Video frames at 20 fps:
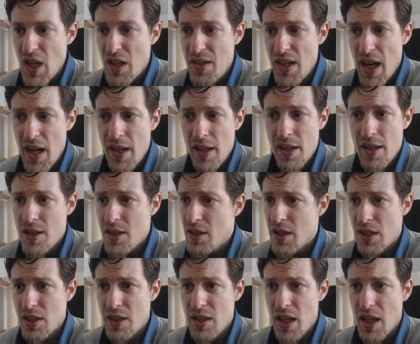Tidy, he's
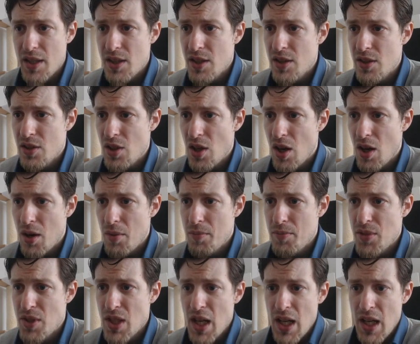good at tidying
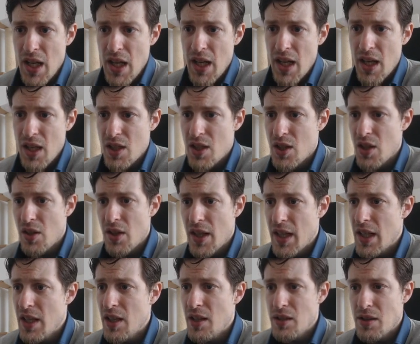jobs. He got cooking,
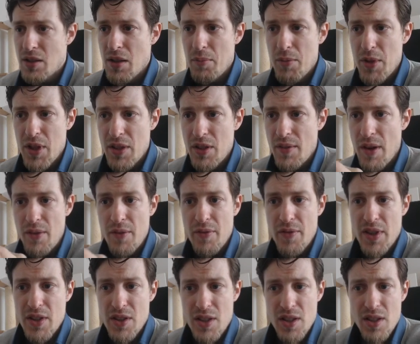he got a bit of
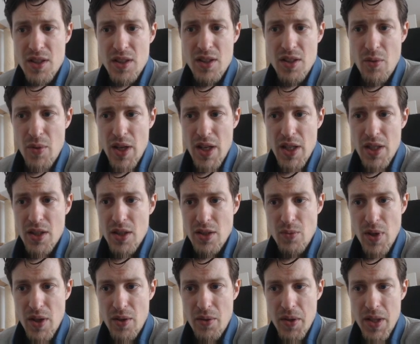everything. So this is a really good
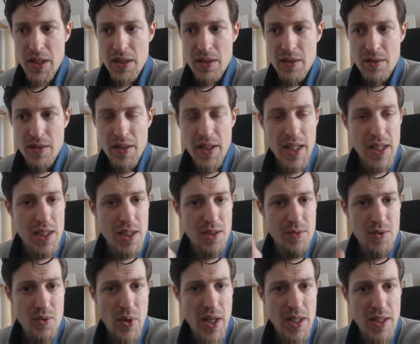one, right? A negative
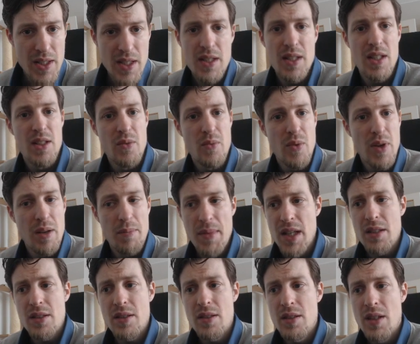trait that doesn't really
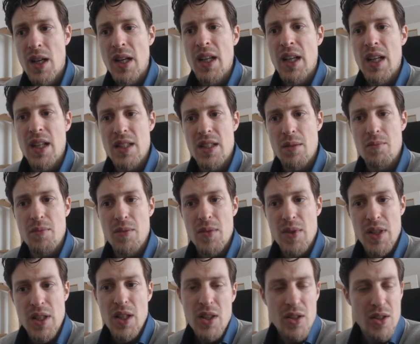matter, and some
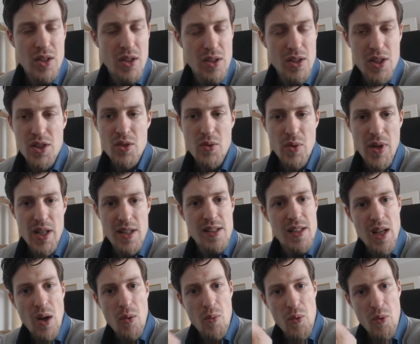good traits
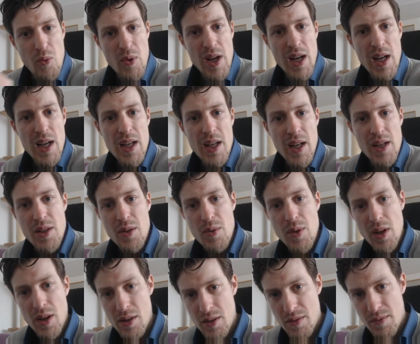that we're really gonna do a
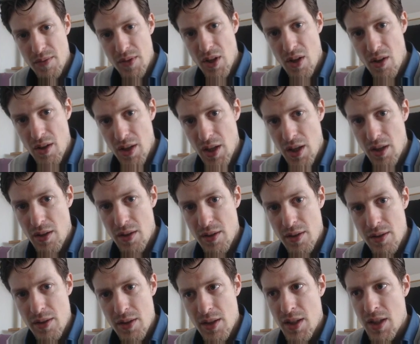lot of early on.
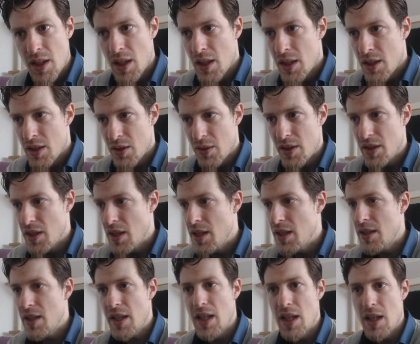So
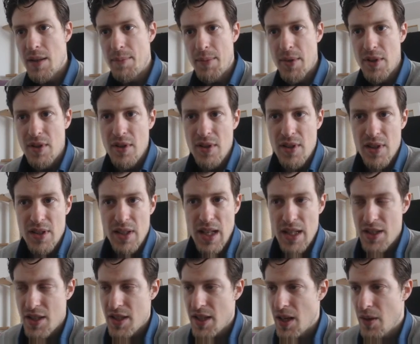he's a keeper, little
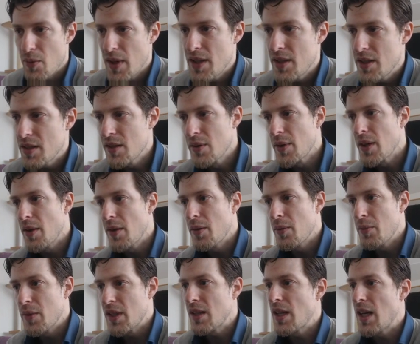Ashkan, right? So we're going
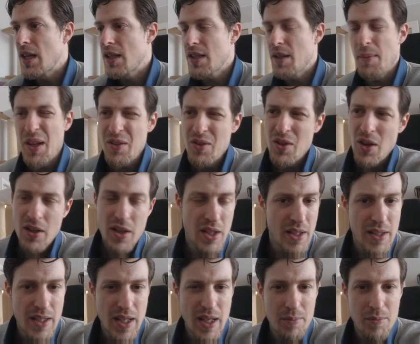with little Ashkan. I'm not gonna
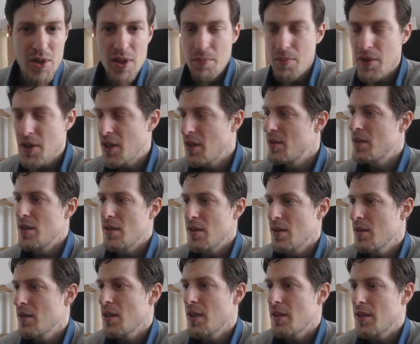name the duplicants, it's
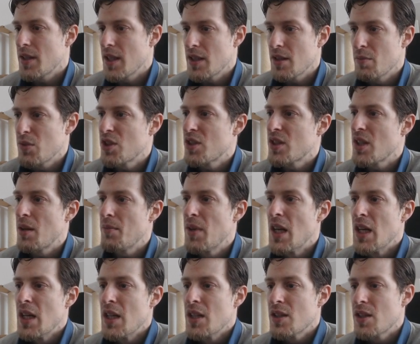just gonna take too much time.
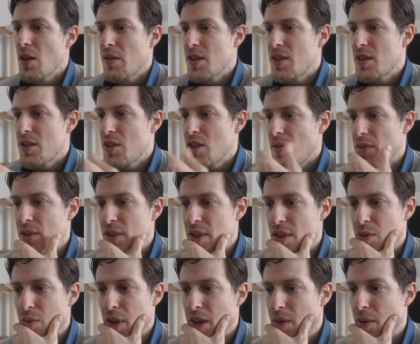So let's shuffle
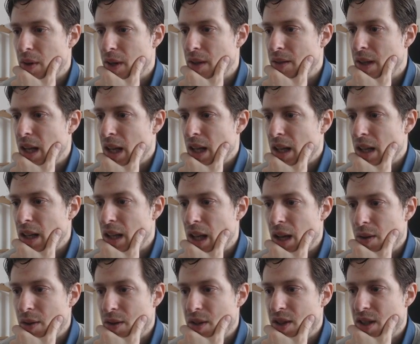this one around.
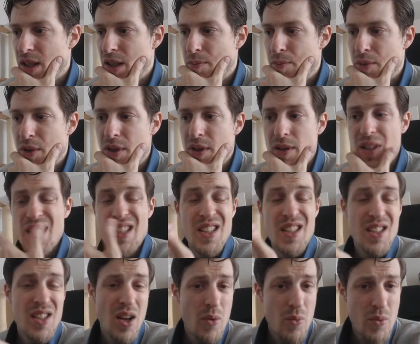Loud sleeper, it's
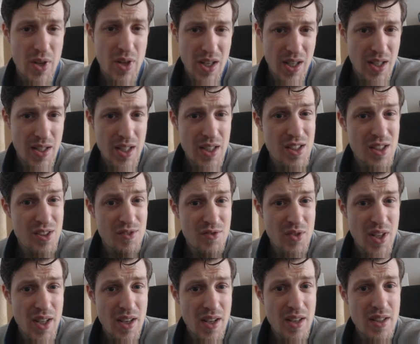not really a negative
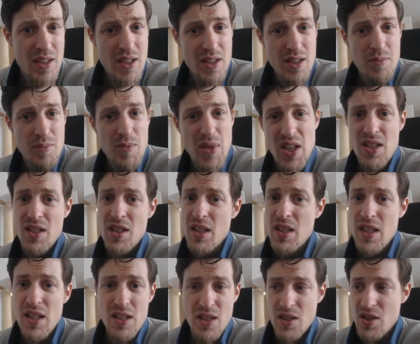trait, it just means he
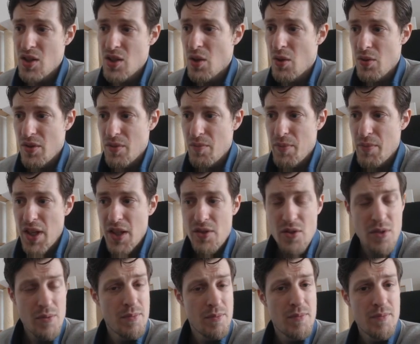needs his own
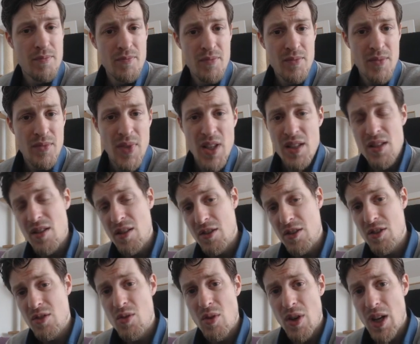bedroom. He's gonna
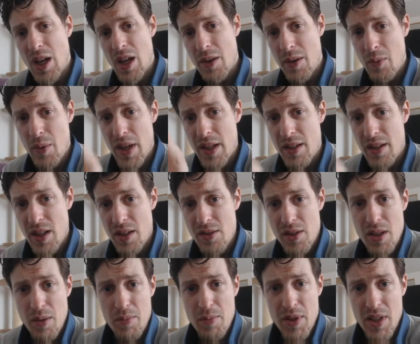snore loud and wake the other
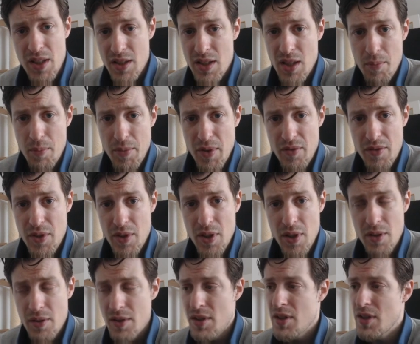duplicants up if you
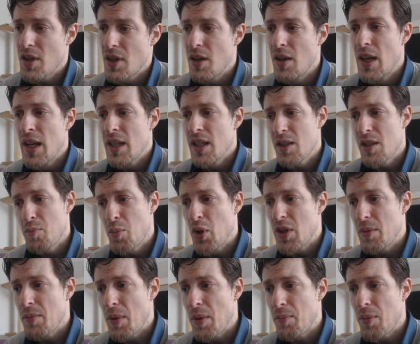don't, so just
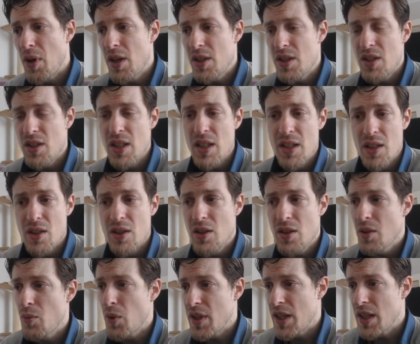put him apart. So let's
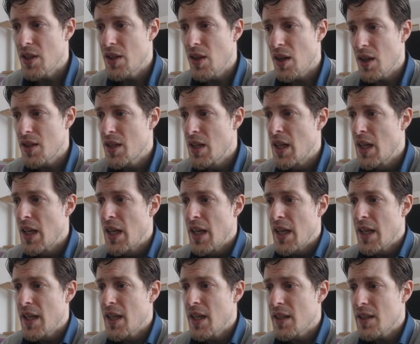look what he got.
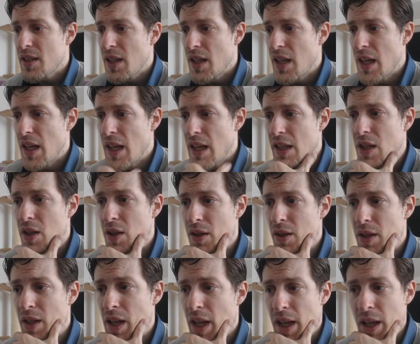He got
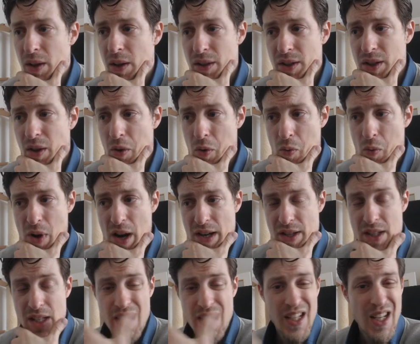cook, he also got
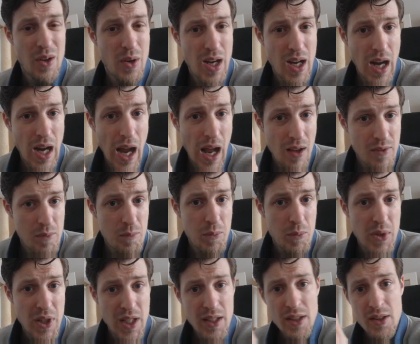ranching. Now I haven't
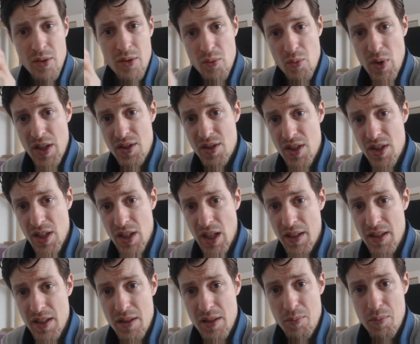played in ranching, I
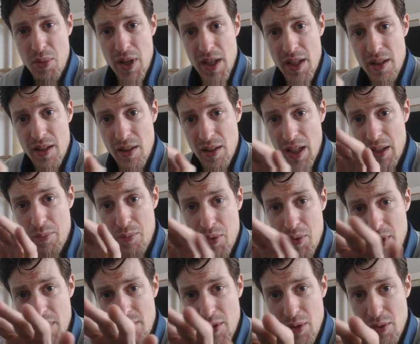didn't play the like
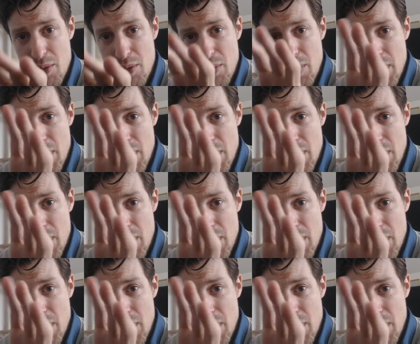preview